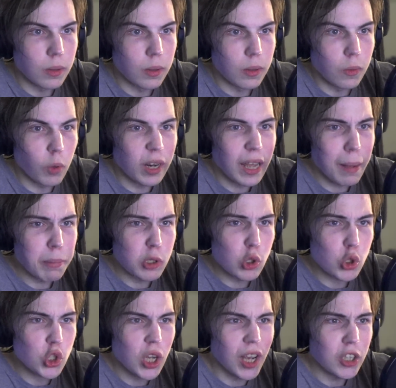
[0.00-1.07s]
What happened to
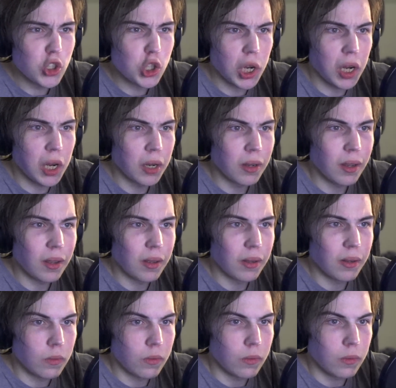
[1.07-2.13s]
Sanji?
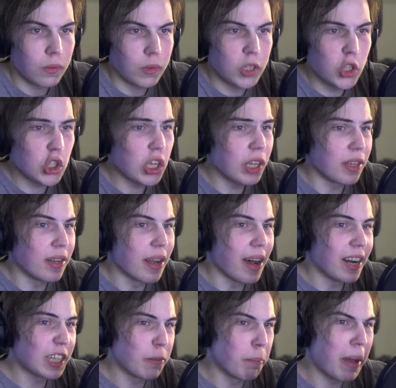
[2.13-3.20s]
Did he just get
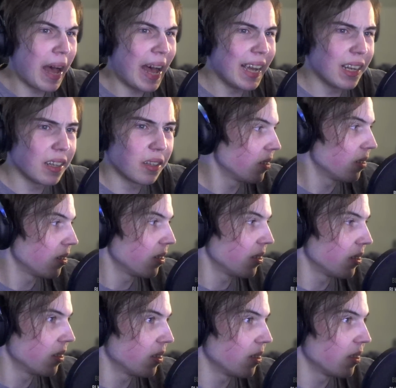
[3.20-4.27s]
knocked back?
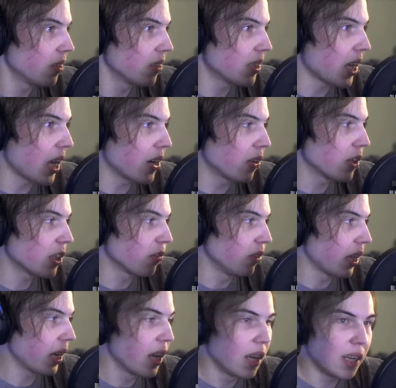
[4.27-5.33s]
Saturn is
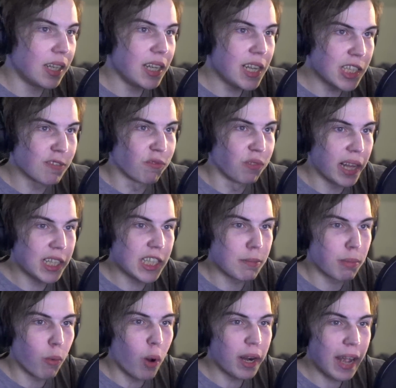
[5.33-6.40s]
flexing,
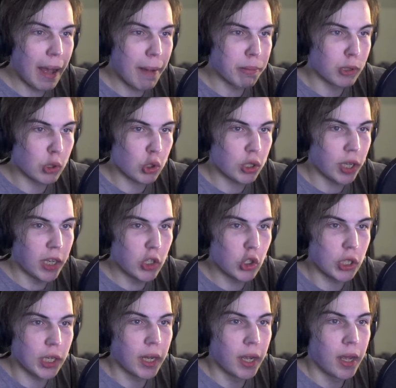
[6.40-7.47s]
but what happened to
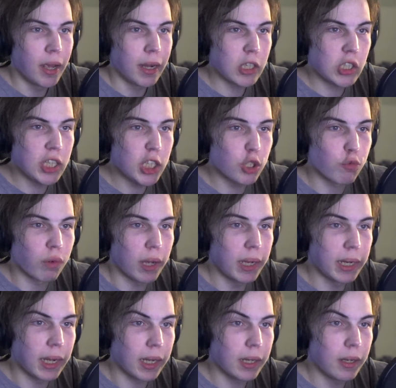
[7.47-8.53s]
Sanji? Because he's
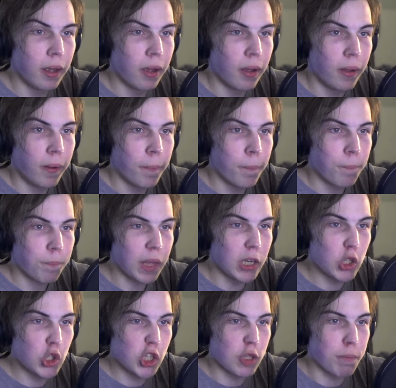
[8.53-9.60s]
running, and
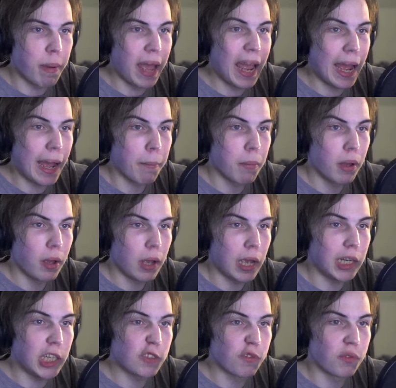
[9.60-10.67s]
he's just bam, and
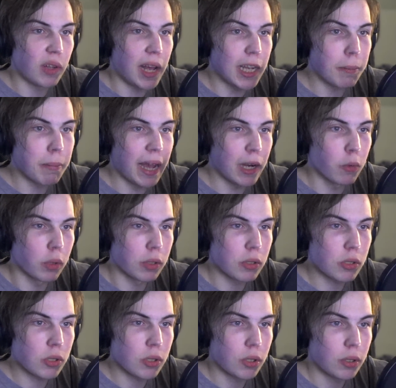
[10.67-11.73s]
he's flying
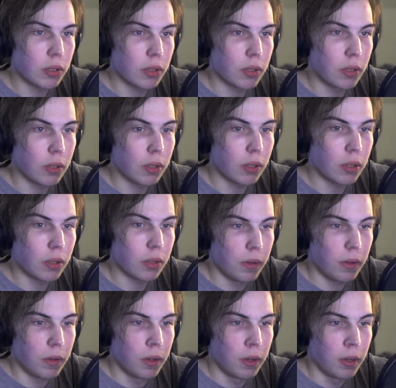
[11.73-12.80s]
backwards.
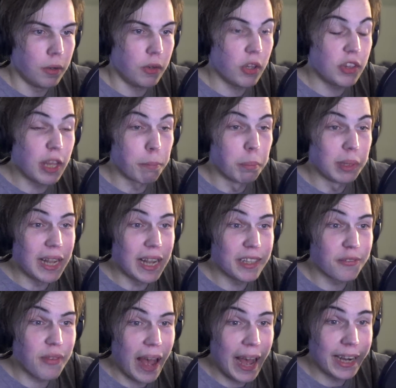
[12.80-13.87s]
Did the blood
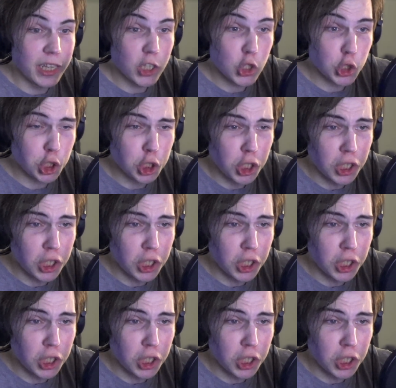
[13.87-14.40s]
vanish?